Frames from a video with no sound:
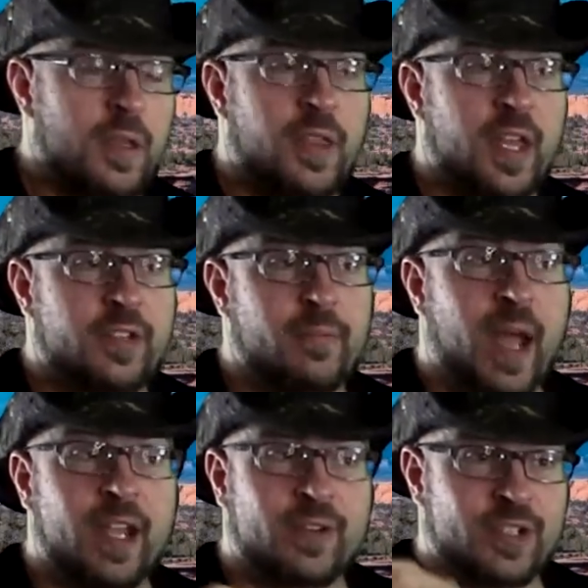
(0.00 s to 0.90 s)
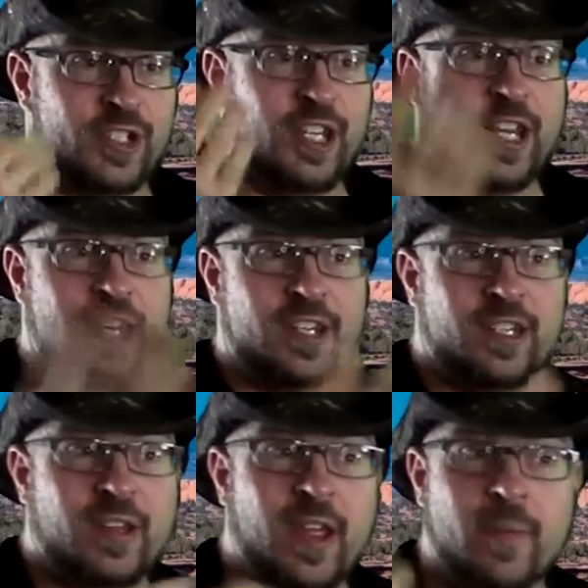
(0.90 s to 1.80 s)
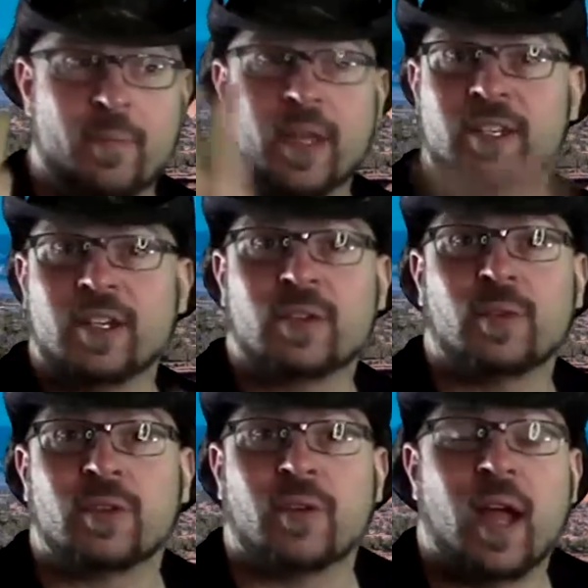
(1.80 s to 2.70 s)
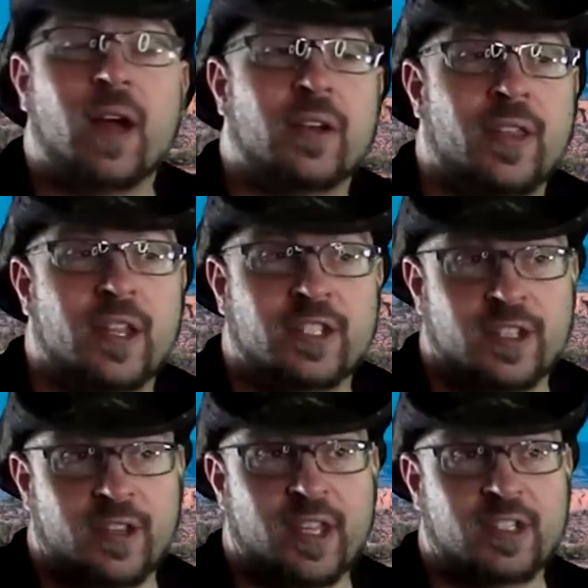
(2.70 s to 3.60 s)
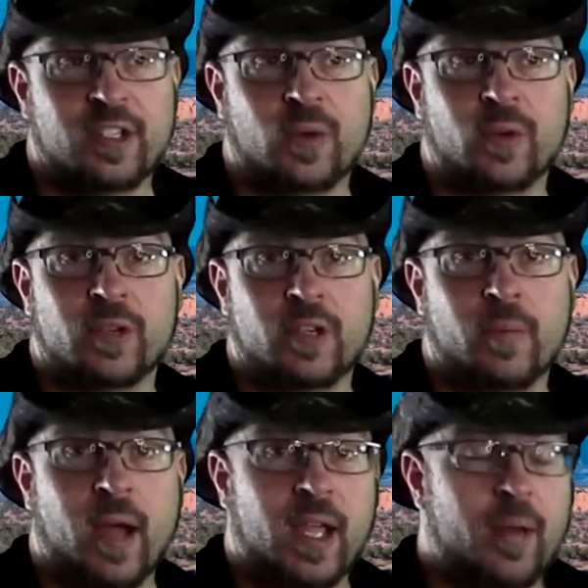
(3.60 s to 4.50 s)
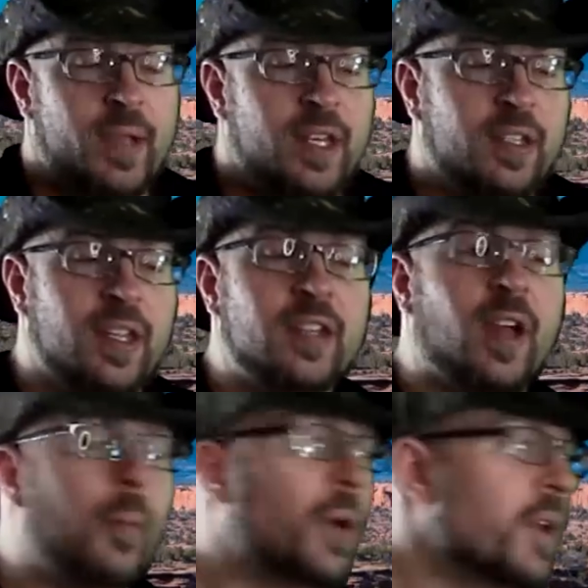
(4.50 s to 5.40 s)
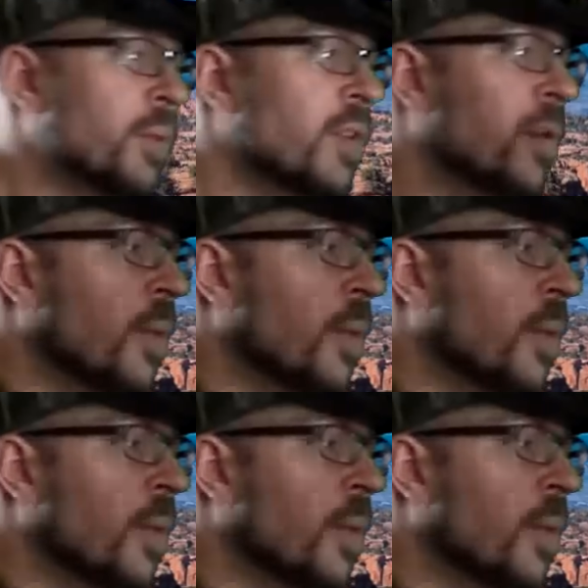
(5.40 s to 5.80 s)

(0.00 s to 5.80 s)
that Mike Rashid's business was around and that they sent orders to Mike. I mean, it's all pretty provable